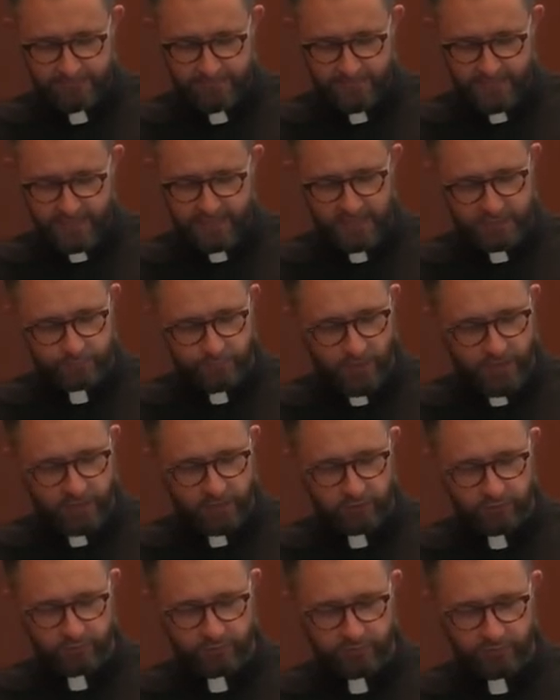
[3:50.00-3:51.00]
and that's part of
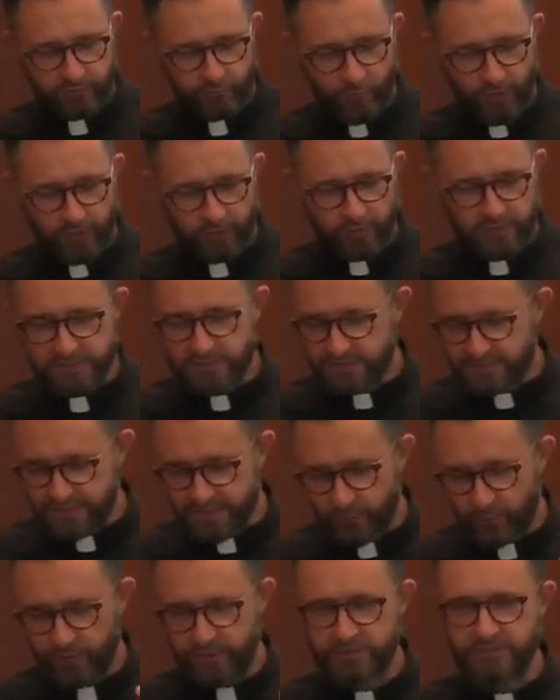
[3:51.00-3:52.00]
the, one of the reasons
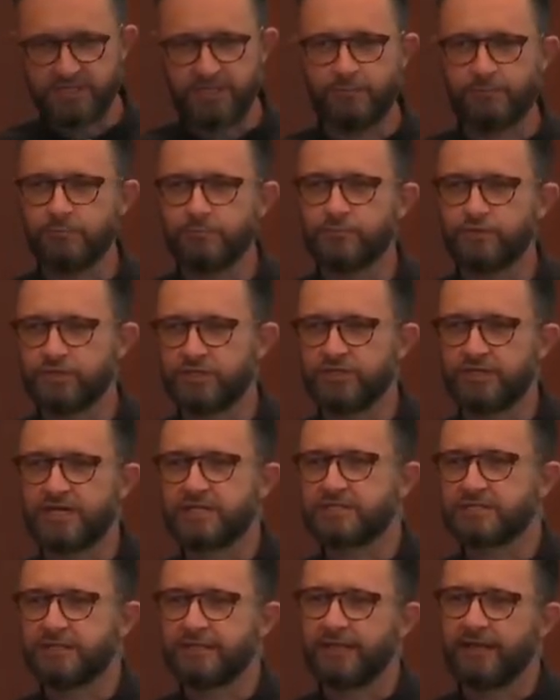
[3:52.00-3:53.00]
that when Tim
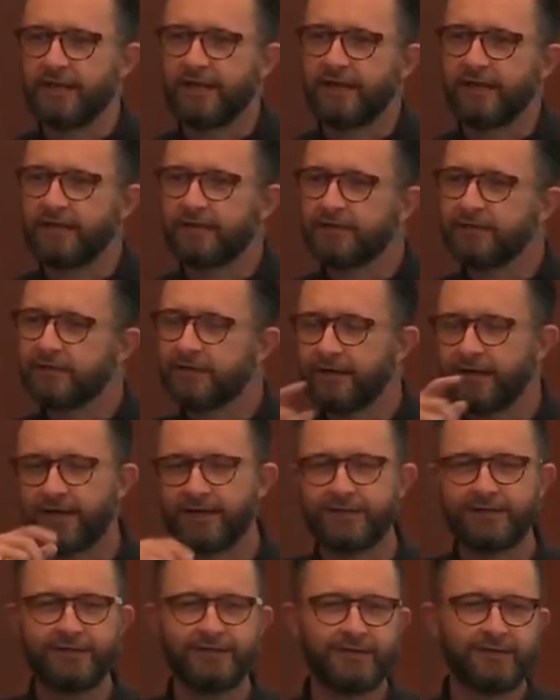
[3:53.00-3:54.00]
suggested that I,
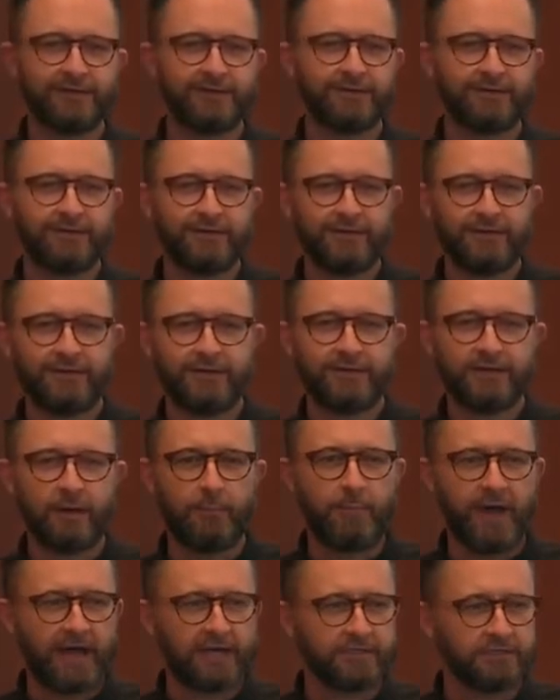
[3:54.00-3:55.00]
I uh, come
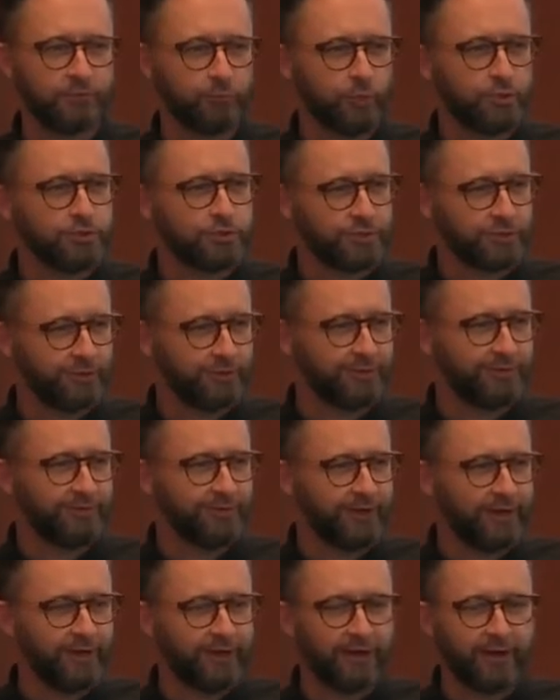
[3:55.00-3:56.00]
back to Worcester,
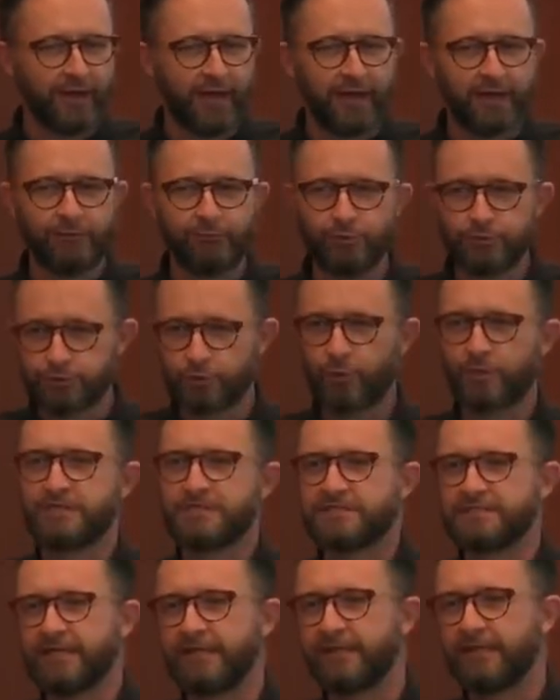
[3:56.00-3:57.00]
uh, I
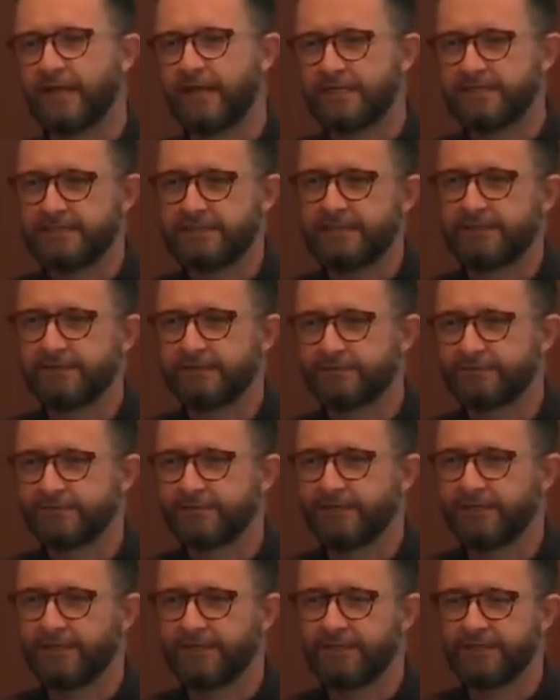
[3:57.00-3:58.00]
rejoiced at the idea
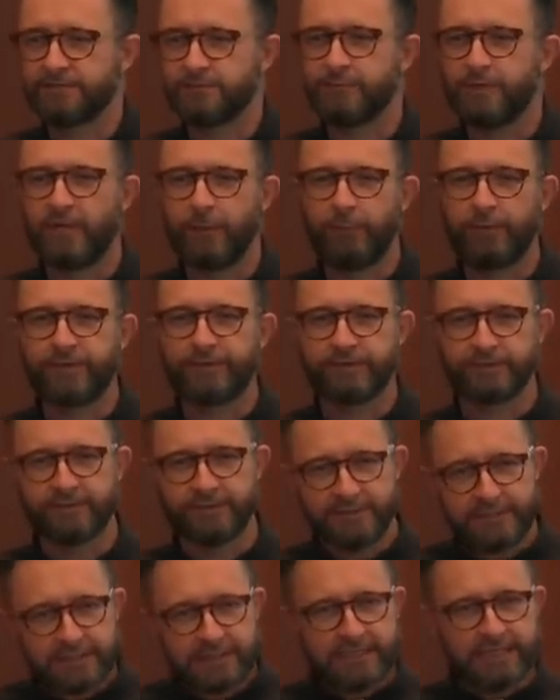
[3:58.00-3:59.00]
uh, to be able to,
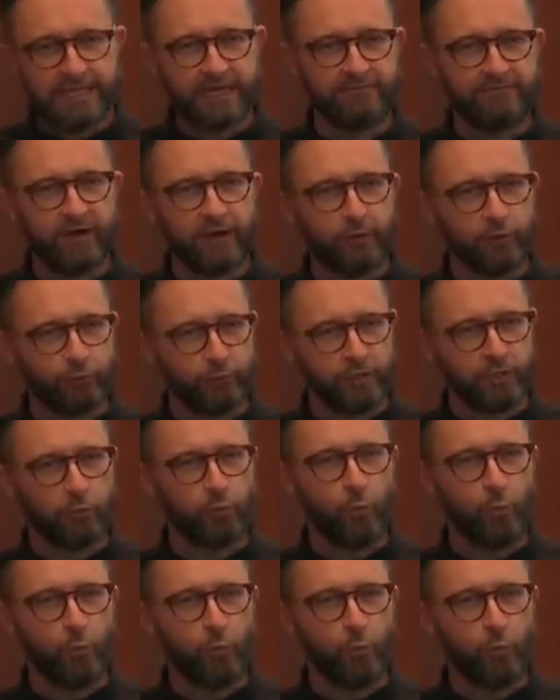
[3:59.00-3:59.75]
in a very real